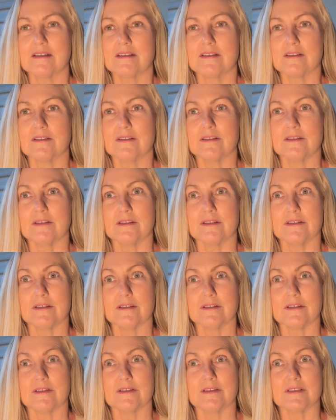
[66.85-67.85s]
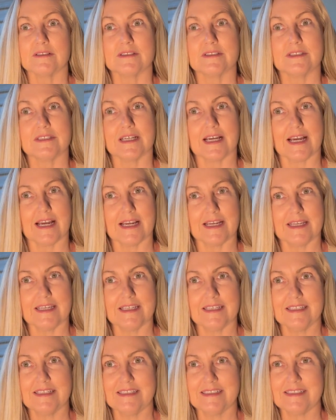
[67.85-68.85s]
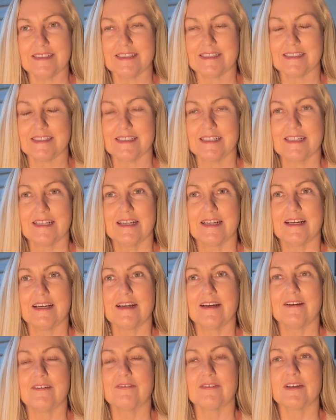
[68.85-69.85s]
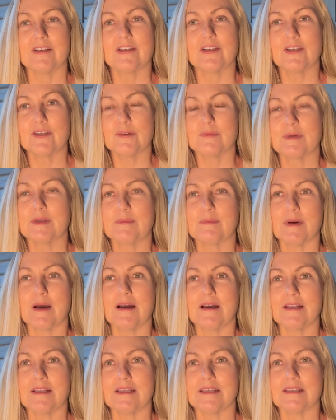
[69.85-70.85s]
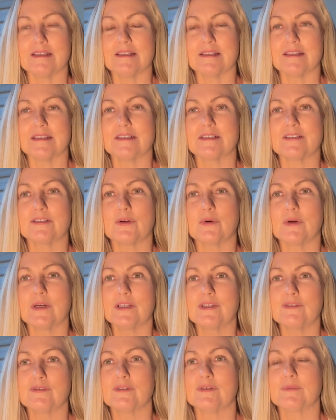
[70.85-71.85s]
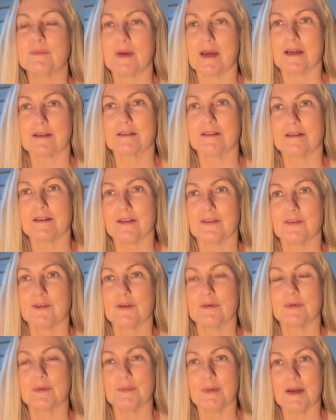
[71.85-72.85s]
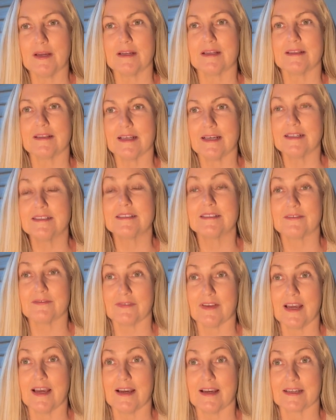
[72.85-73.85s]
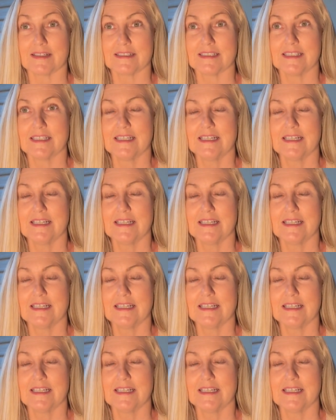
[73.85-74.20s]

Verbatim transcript: the diet of a human body that is going to impact another human body. That's a fact.